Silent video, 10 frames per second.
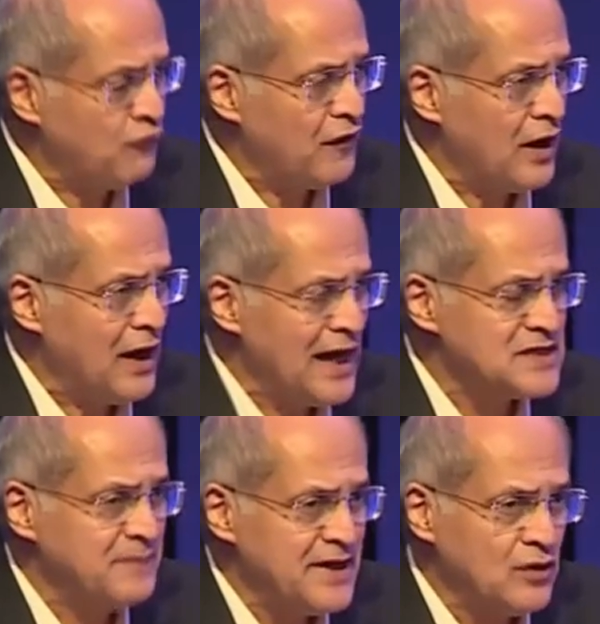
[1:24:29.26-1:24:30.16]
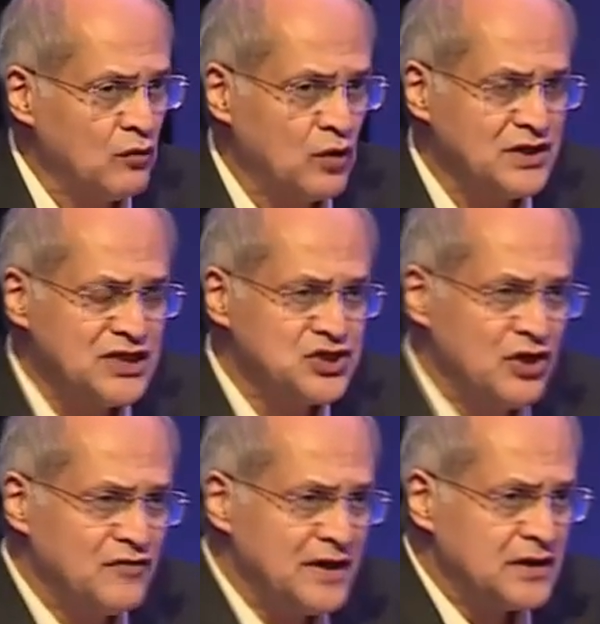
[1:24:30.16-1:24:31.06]
far has been on what these
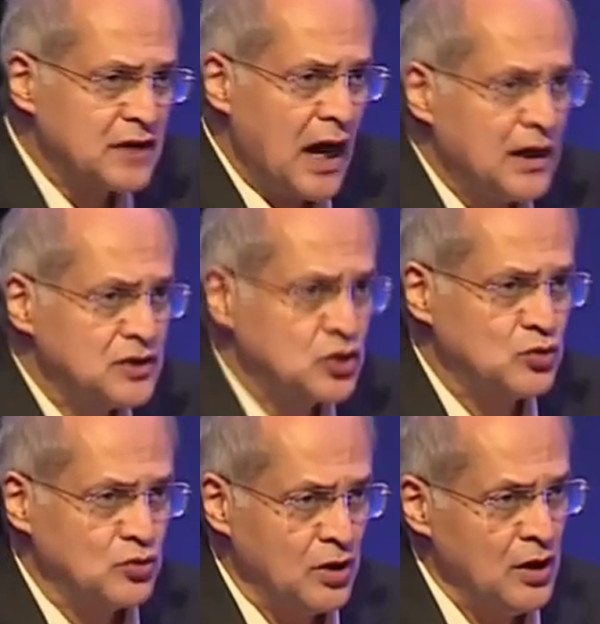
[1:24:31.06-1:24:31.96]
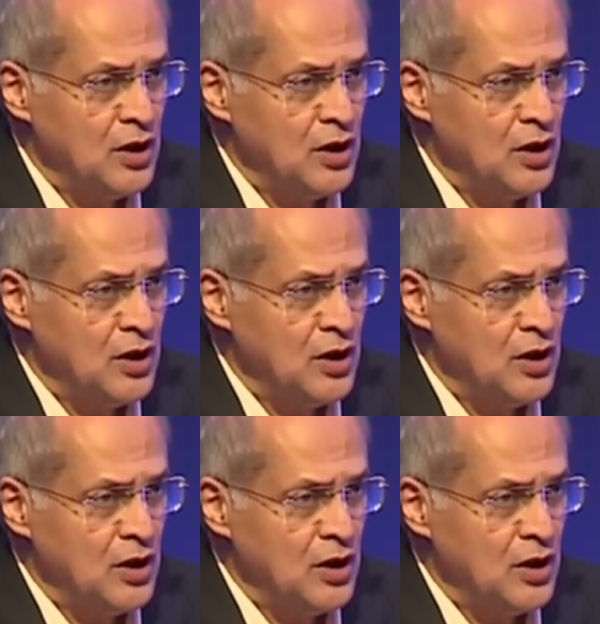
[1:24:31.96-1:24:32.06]
children can't do.